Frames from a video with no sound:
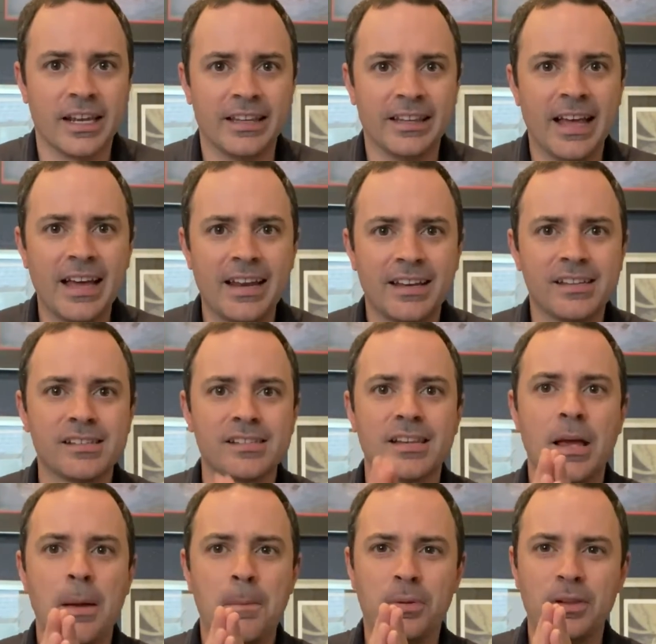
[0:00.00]
and that is
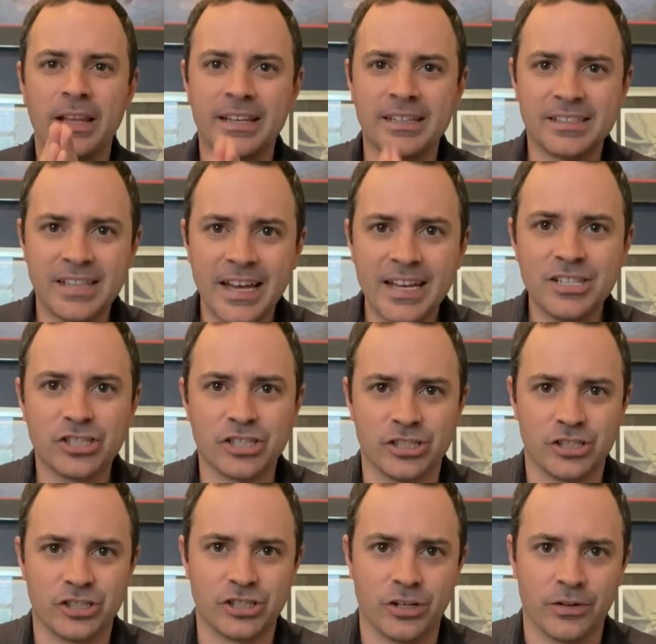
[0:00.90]

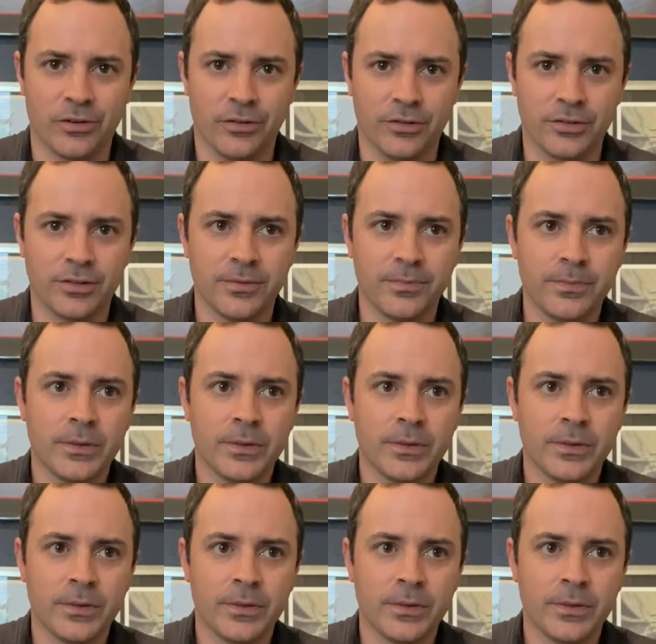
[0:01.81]
plantation shutters.